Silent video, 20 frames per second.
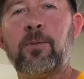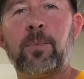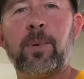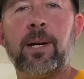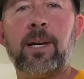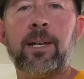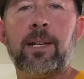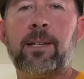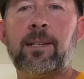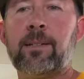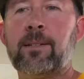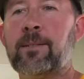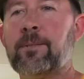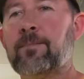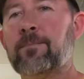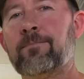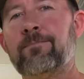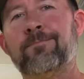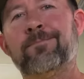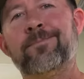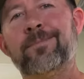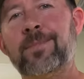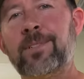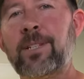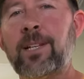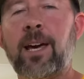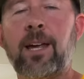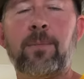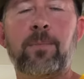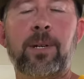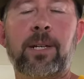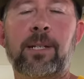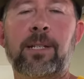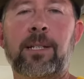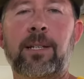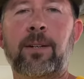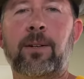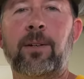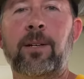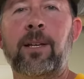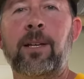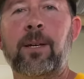bike, not a big deal.